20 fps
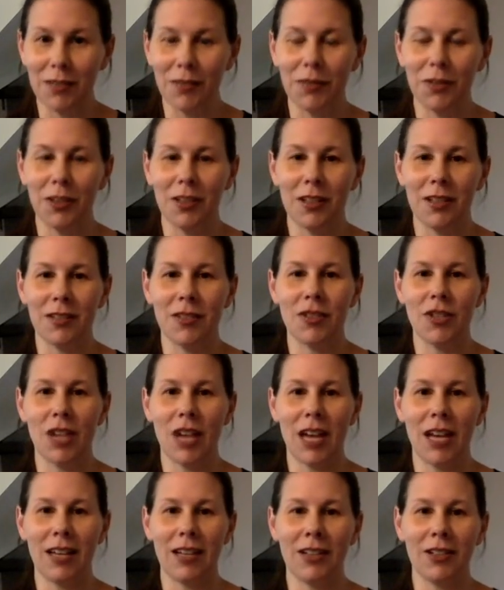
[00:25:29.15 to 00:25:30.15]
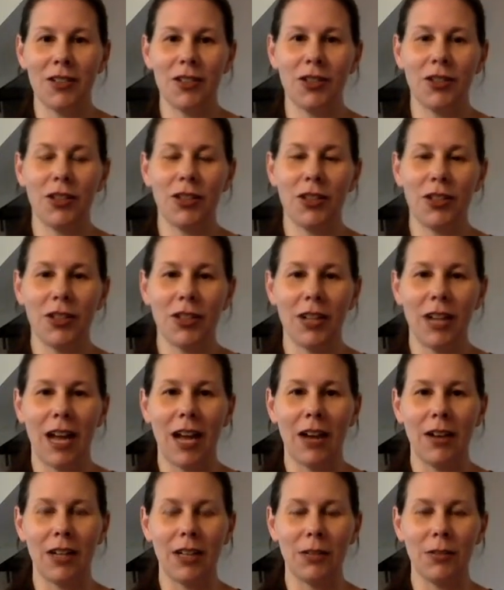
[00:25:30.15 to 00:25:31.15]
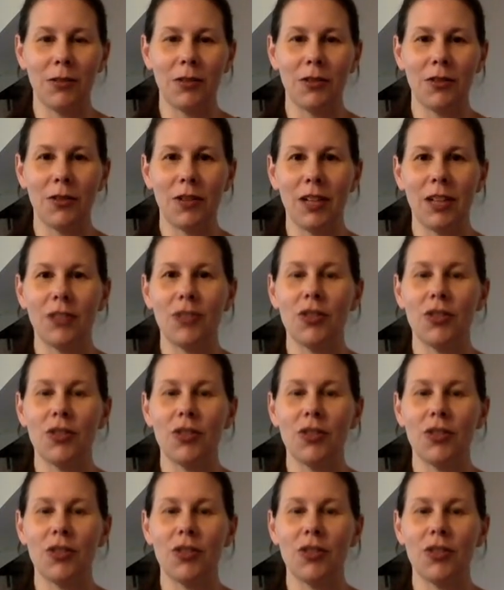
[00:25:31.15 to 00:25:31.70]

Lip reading: for this child to learn how he was going